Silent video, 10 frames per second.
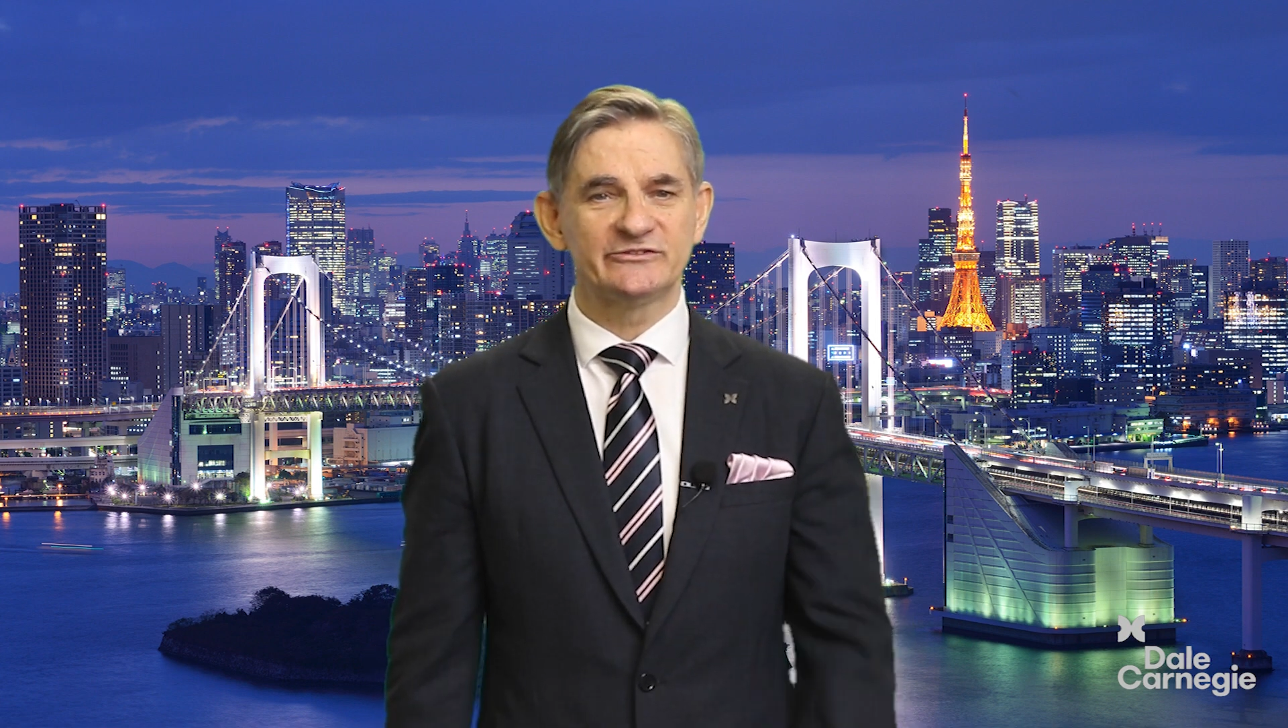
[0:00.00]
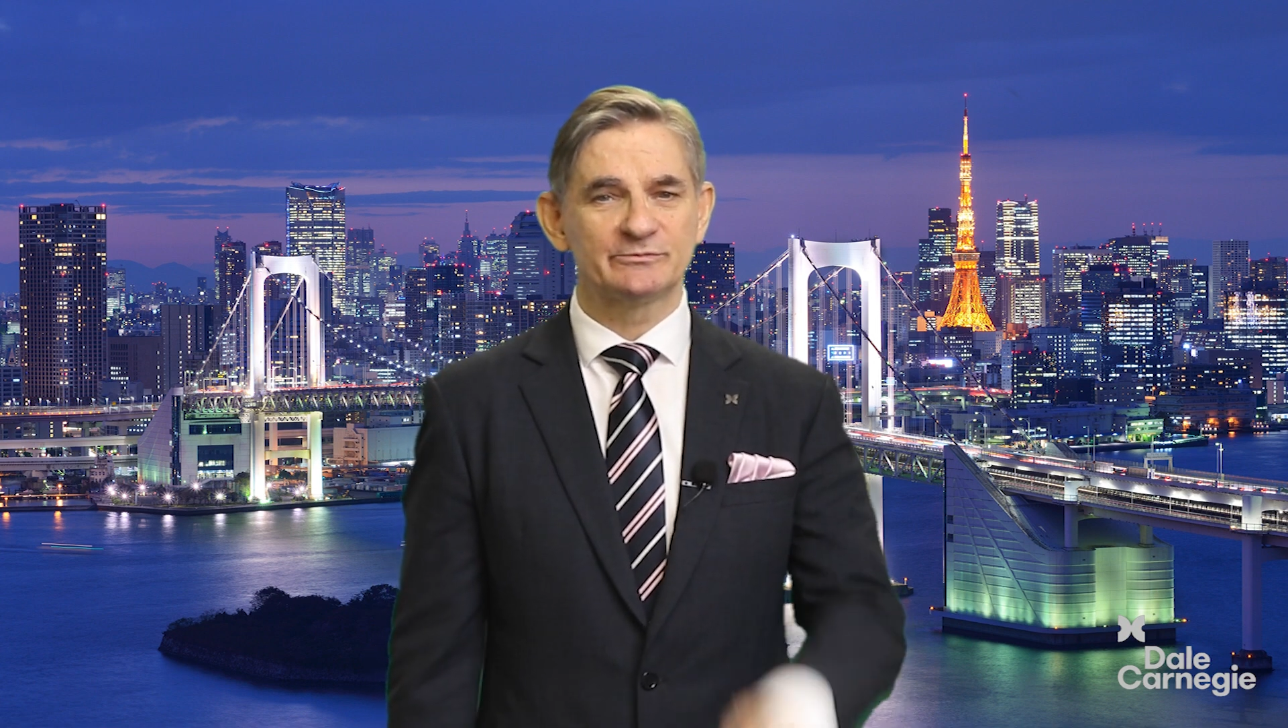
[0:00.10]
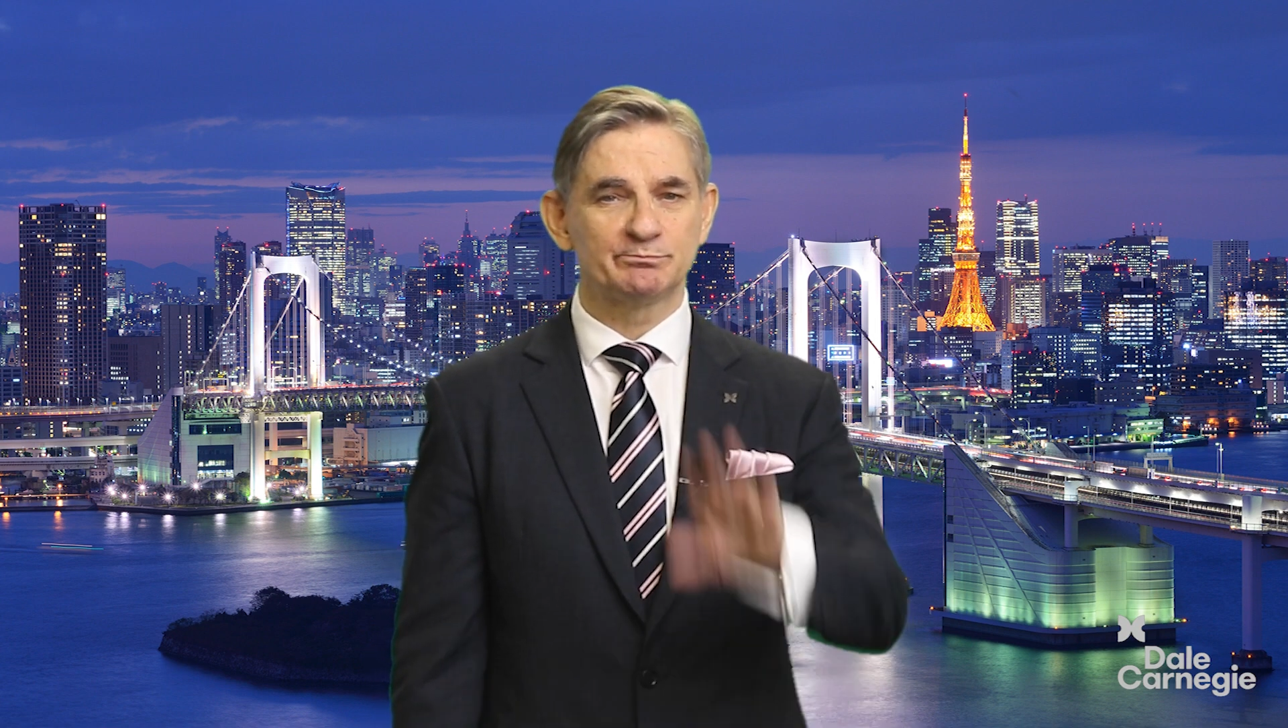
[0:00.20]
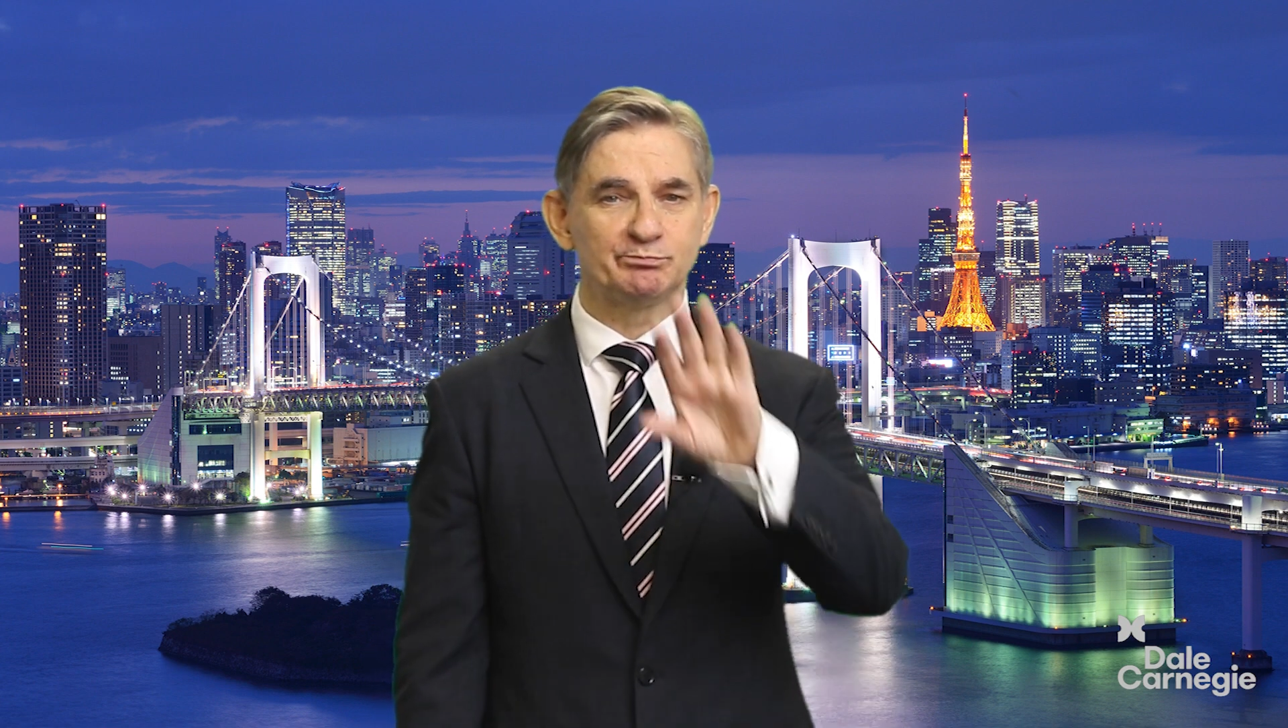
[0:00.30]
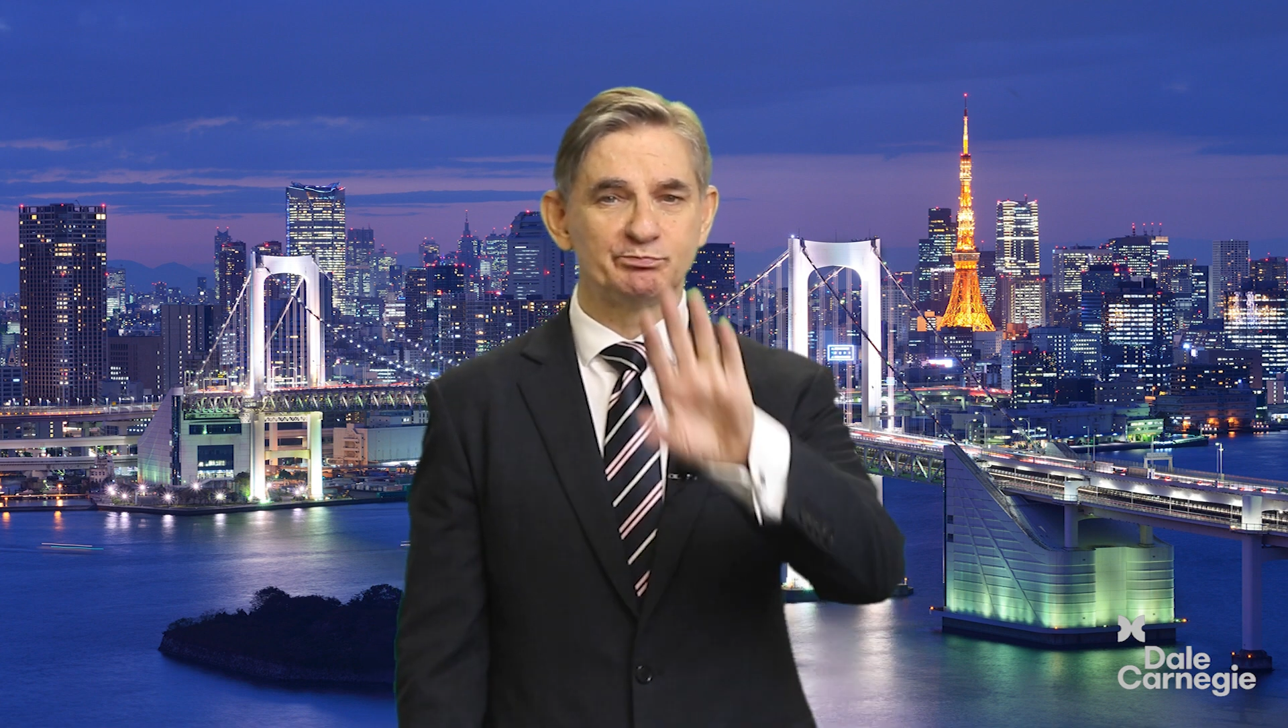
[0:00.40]

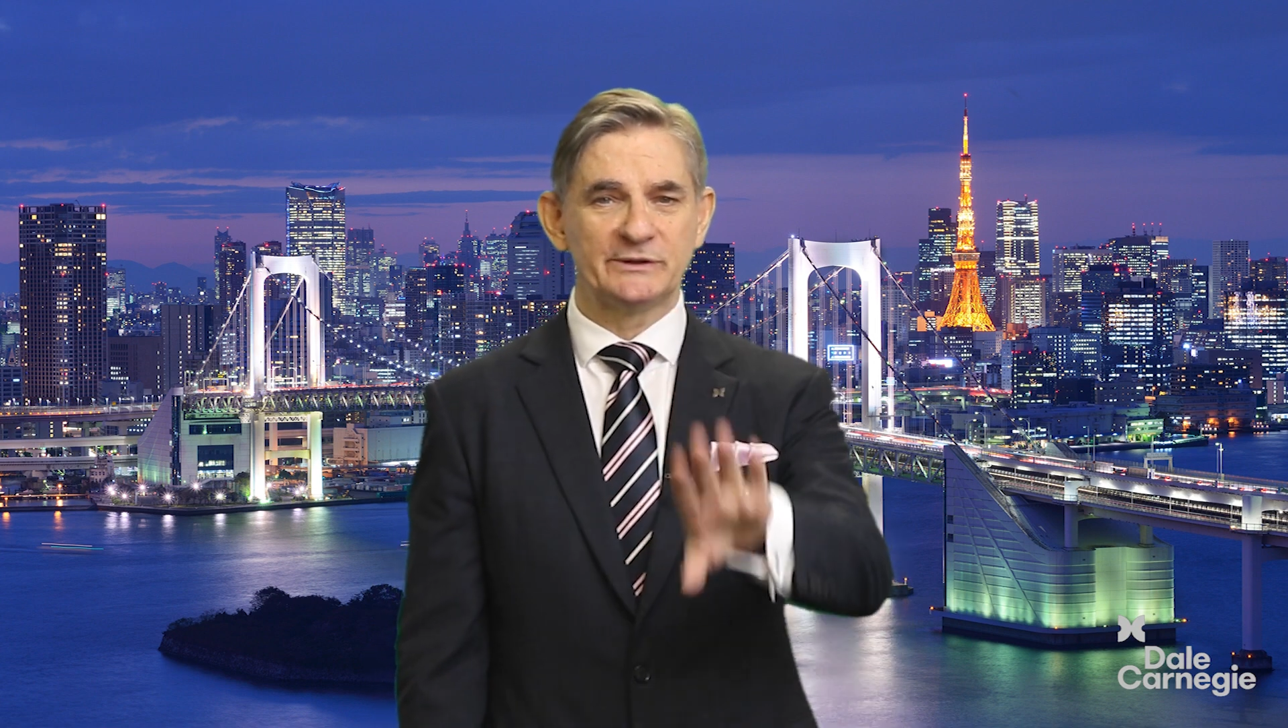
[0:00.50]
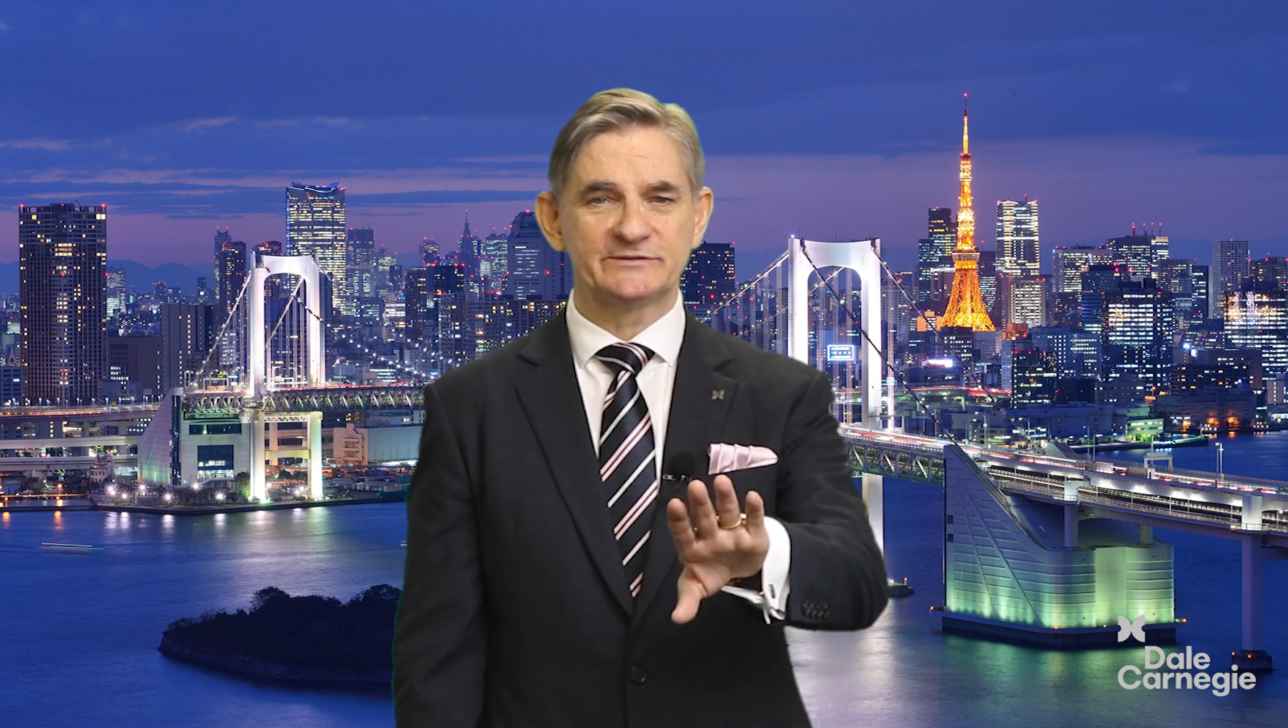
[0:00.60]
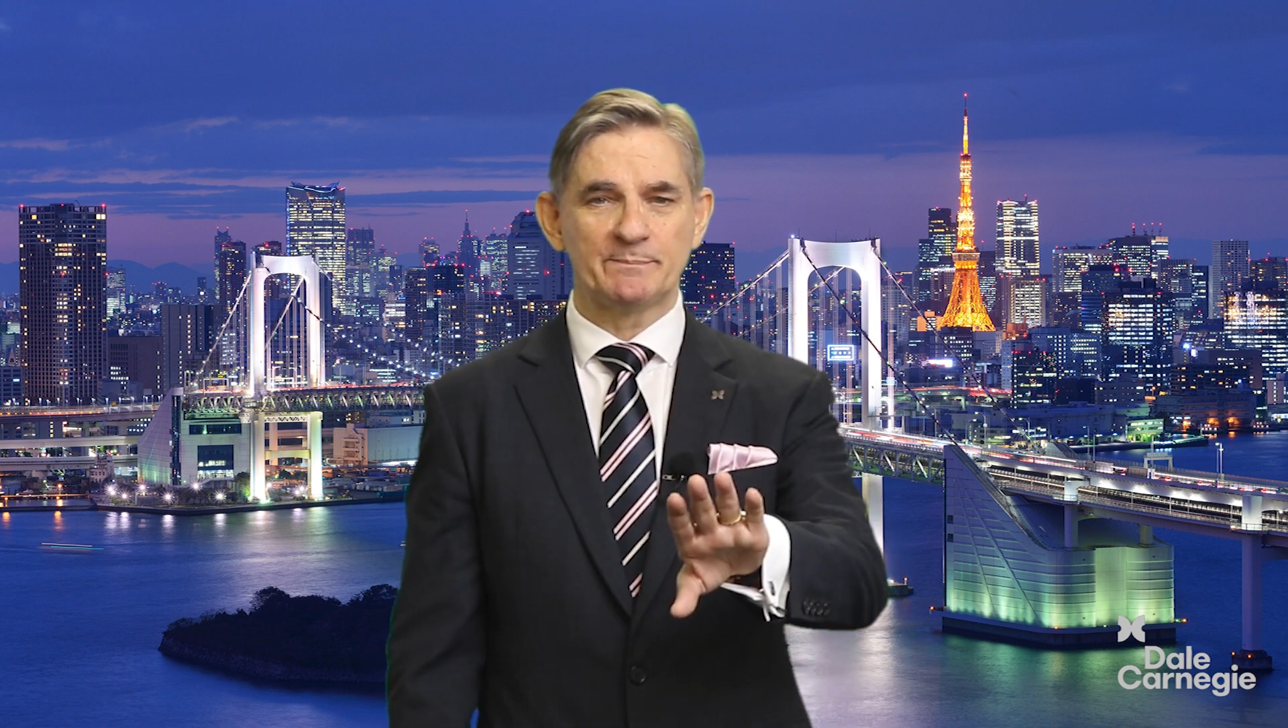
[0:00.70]
split